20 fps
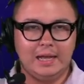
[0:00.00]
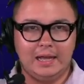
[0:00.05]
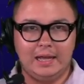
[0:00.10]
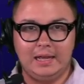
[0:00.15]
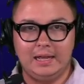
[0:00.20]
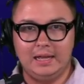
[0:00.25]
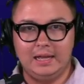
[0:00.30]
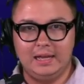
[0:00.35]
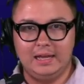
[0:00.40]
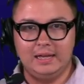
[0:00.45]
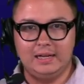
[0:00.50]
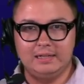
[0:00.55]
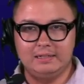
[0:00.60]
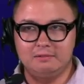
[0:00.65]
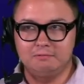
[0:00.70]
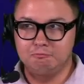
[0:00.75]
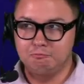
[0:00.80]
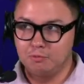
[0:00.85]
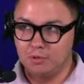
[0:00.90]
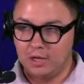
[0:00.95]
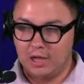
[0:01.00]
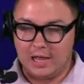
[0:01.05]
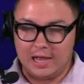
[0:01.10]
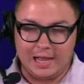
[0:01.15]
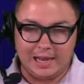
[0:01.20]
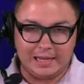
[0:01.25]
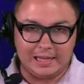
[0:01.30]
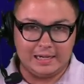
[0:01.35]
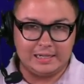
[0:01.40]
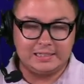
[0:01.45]
And
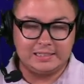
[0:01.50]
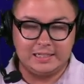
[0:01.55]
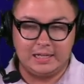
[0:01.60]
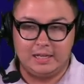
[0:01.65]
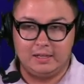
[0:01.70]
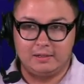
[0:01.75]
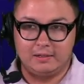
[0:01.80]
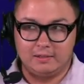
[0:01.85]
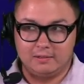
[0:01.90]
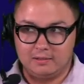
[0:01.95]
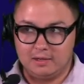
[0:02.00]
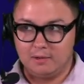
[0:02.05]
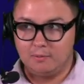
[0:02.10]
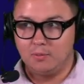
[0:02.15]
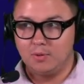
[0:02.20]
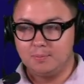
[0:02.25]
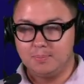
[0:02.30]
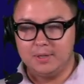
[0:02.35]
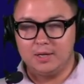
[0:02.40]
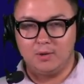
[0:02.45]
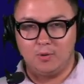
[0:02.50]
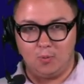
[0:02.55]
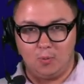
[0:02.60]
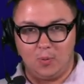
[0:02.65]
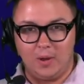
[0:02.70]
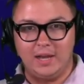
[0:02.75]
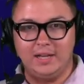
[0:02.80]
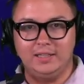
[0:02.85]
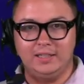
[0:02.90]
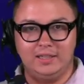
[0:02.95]
I got to tell you, it would be
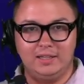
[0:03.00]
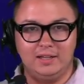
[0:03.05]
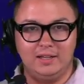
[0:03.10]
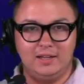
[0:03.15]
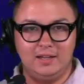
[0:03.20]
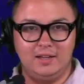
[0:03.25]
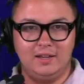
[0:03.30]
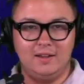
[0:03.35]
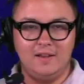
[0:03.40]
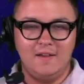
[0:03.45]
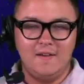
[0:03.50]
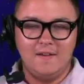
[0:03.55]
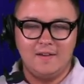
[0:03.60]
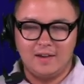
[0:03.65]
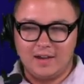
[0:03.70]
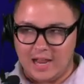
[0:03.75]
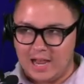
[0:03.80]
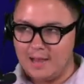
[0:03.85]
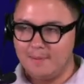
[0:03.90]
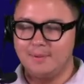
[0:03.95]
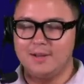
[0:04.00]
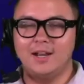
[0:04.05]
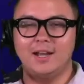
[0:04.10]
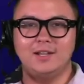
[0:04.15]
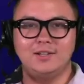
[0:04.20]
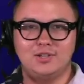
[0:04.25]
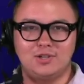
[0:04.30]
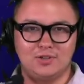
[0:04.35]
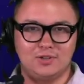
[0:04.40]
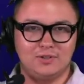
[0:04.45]
quite the
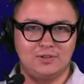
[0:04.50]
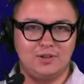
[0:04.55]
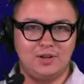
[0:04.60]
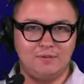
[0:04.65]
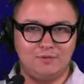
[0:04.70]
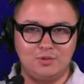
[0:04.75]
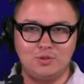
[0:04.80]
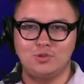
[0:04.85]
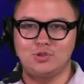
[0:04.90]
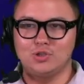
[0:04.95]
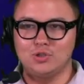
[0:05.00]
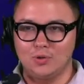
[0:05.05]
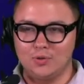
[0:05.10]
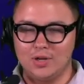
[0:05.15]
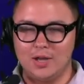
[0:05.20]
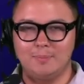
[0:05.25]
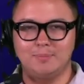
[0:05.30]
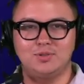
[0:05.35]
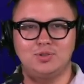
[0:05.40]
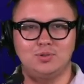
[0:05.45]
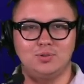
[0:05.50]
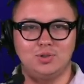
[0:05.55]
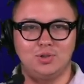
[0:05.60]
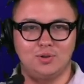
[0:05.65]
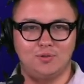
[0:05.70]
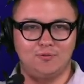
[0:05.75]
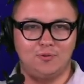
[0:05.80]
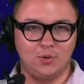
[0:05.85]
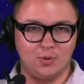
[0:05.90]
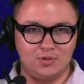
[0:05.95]
combination if you showed up to
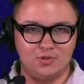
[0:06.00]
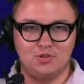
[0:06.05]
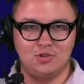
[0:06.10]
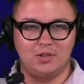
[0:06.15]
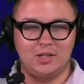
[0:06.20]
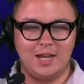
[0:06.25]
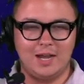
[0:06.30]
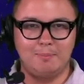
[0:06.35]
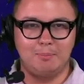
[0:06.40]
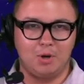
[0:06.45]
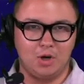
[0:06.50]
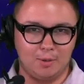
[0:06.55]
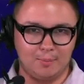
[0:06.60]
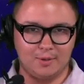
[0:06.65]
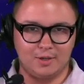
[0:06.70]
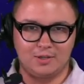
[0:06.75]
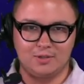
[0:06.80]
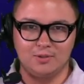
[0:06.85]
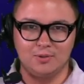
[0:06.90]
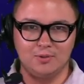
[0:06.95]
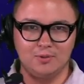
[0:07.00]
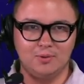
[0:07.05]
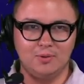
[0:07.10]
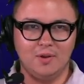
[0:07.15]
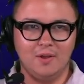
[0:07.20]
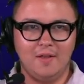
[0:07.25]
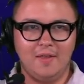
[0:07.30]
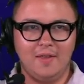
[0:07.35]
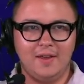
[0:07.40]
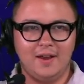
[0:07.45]
your Fourth of July barbecue
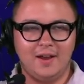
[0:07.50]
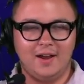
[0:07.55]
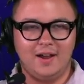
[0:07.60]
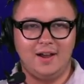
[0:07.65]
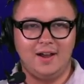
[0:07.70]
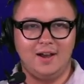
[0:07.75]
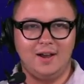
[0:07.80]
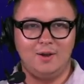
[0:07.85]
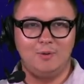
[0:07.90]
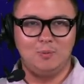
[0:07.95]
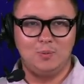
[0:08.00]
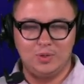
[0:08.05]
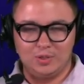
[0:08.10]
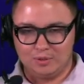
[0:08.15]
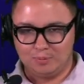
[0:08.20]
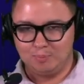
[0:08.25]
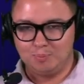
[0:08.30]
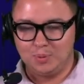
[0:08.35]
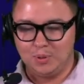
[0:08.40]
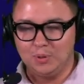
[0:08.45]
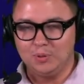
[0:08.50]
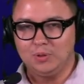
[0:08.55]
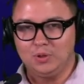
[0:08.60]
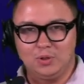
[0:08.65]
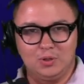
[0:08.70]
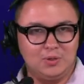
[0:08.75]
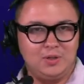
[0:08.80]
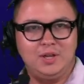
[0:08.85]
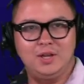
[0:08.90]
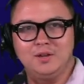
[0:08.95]
uh, with both
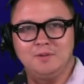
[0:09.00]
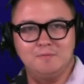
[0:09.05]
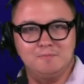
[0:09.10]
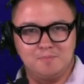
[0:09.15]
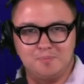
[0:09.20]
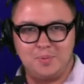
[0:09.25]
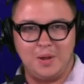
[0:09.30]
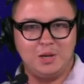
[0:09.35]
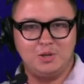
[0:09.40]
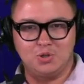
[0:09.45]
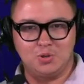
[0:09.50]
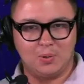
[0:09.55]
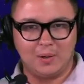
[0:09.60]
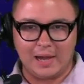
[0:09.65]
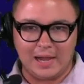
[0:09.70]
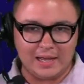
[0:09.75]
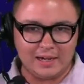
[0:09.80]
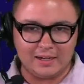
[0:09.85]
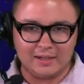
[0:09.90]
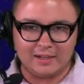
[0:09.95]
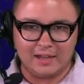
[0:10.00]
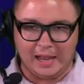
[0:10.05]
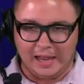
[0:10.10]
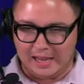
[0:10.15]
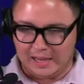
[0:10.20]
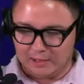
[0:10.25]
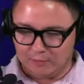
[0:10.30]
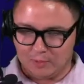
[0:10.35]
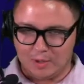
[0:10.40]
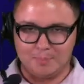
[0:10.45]
looking patriotic
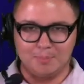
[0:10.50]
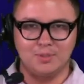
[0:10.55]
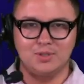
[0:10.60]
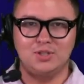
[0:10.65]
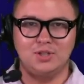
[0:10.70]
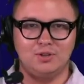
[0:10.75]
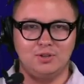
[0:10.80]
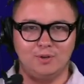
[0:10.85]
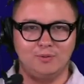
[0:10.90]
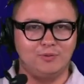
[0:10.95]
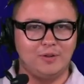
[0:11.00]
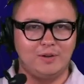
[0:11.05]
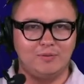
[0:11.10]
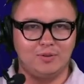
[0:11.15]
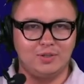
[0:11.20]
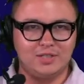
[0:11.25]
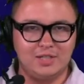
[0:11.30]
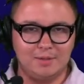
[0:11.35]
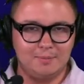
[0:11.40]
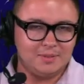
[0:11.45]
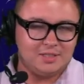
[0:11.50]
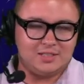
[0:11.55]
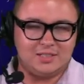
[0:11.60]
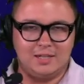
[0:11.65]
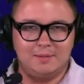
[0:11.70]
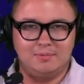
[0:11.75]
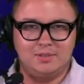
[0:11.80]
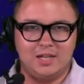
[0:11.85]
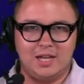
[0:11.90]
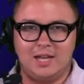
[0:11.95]
and representing your favorite team at the
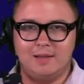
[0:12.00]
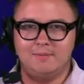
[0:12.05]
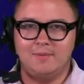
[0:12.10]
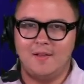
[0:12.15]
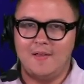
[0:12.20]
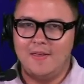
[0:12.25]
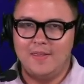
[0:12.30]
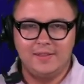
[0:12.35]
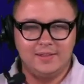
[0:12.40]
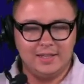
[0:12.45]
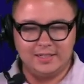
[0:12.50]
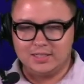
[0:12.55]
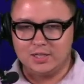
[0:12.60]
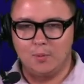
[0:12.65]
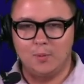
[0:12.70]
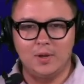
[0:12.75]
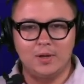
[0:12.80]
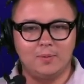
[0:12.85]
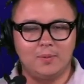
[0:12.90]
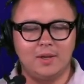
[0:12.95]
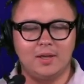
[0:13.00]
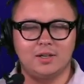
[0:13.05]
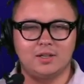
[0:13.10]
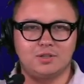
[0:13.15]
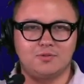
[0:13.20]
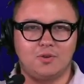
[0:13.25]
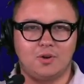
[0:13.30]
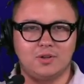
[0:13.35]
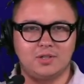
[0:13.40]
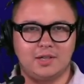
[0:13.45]
same time. That's a win-win
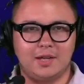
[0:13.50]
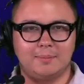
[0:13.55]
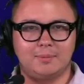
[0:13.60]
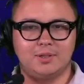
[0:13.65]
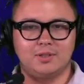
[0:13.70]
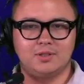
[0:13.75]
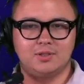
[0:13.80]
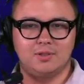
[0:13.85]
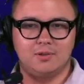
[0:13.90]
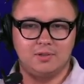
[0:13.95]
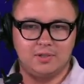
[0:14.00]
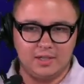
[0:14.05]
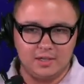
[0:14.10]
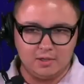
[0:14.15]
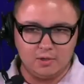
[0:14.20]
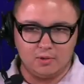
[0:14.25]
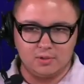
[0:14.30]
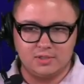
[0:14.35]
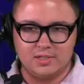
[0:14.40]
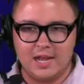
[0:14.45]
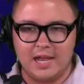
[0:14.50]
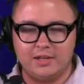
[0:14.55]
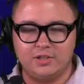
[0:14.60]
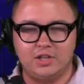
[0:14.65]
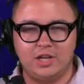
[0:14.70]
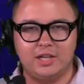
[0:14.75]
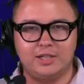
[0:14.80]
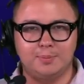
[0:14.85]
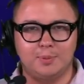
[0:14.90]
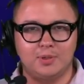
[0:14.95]
as far as I'm concerned. Get yours now,
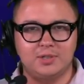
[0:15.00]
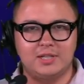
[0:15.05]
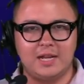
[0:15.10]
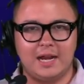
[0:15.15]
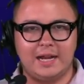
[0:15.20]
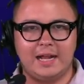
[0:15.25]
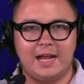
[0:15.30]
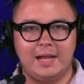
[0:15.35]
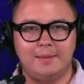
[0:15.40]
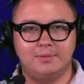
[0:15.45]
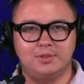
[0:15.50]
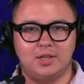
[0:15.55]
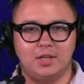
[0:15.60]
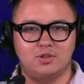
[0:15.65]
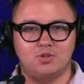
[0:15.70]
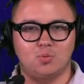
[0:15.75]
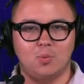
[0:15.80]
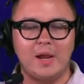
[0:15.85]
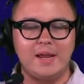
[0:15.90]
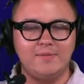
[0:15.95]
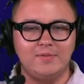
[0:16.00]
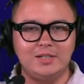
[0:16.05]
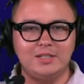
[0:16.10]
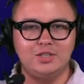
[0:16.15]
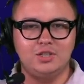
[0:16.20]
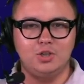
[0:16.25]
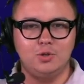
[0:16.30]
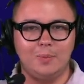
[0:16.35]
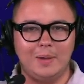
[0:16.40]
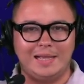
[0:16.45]
chatsports.com slash
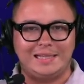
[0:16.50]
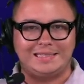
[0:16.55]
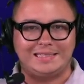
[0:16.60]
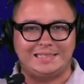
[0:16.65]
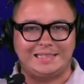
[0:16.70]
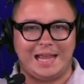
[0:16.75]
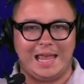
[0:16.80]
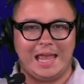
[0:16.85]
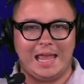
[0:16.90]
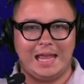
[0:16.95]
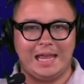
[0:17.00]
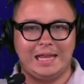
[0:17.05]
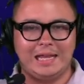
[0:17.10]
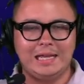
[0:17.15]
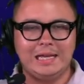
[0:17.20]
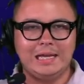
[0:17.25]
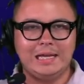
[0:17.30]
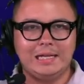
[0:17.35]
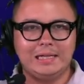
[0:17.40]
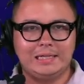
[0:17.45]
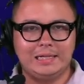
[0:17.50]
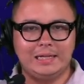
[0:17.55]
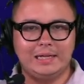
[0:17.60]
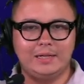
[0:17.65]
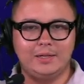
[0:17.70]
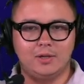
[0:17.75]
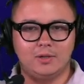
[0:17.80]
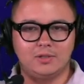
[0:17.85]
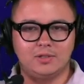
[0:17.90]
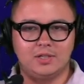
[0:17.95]
ravensusa to
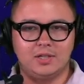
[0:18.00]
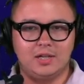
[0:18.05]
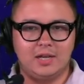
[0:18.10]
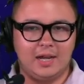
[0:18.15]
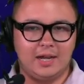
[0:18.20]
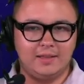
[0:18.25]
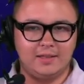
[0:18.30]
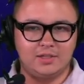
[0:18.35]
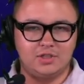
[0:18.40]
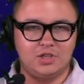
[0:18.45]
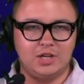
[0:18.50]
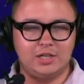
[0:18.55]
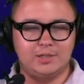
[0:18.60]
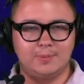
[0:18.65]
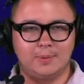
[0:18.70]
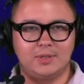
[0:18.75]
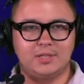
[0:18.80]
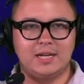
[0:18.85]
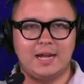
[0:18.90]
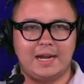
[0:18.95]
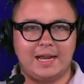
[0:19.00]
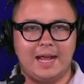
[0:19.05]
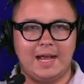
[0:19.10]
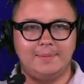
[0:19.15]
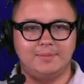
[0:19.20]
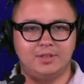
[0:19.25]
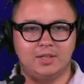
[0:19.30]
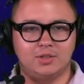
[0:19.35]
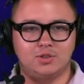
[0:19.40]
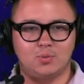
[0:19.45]
get yours today. That's
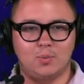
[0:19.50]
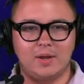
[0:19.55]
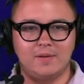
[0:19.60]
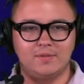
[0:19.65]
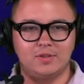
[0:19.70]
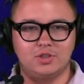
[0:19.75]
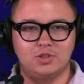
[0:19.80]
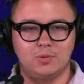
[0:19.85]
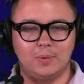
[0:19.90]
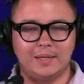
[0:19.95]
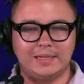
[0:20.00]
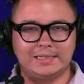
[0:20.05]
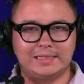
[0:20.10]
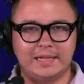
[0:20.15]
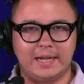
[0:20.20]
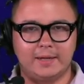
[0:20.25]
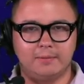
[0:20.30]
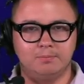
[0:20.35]
chatsports.com slash ravensusa.